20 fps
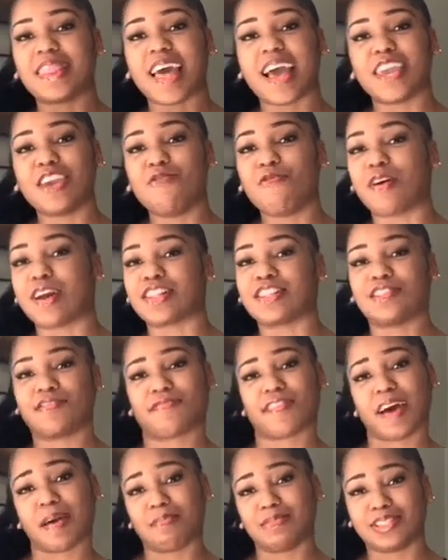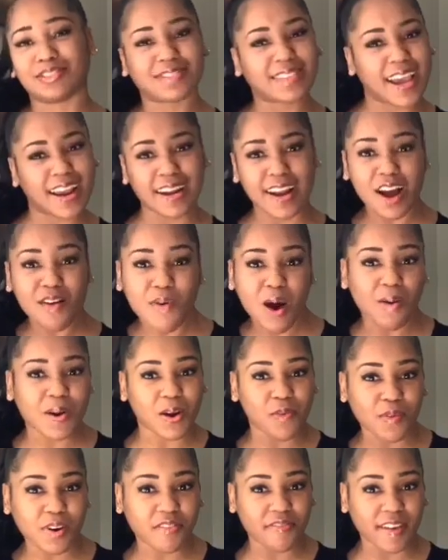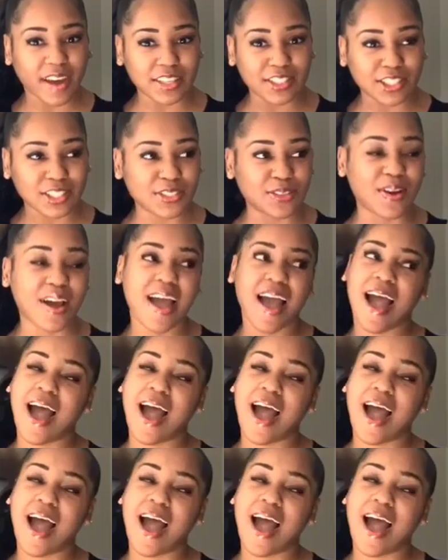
that you wanted to fight me. She was like, no, why would I want to fight you?